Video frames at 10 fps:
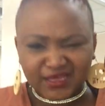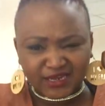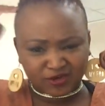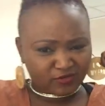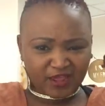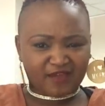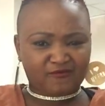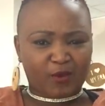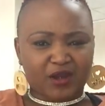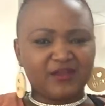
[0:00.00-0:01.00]
And I don't
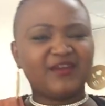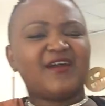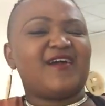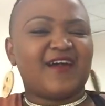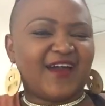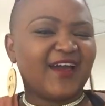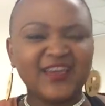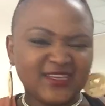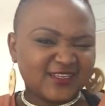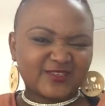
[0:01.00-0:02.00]
have one.
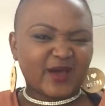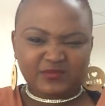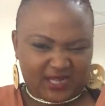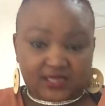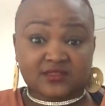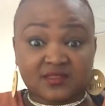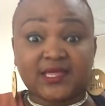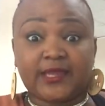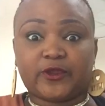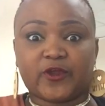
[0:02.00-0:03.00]
So I'm like
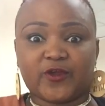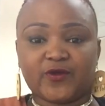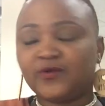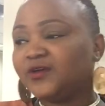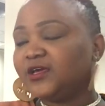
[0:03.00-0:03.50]
that girl.